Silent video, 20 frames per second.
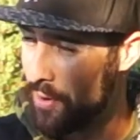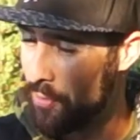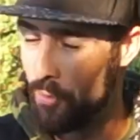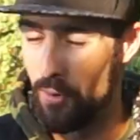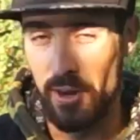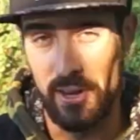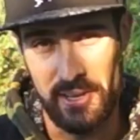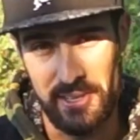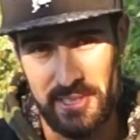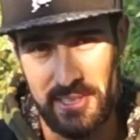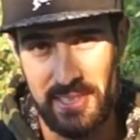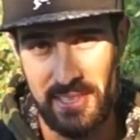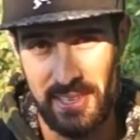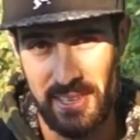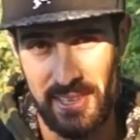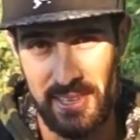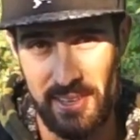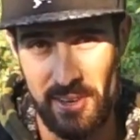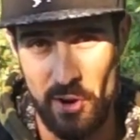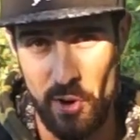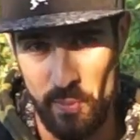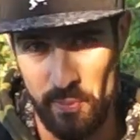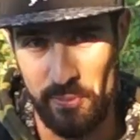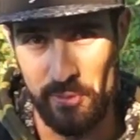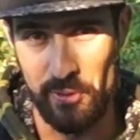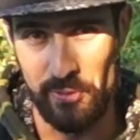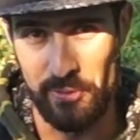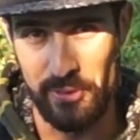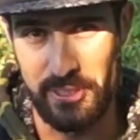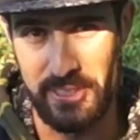was
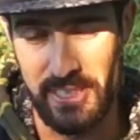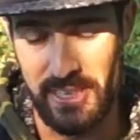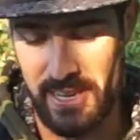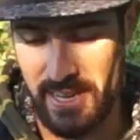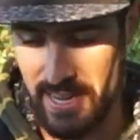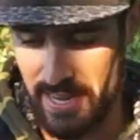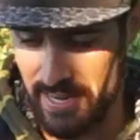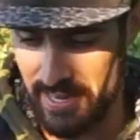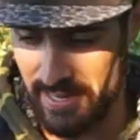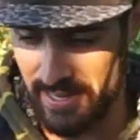hopeful for today,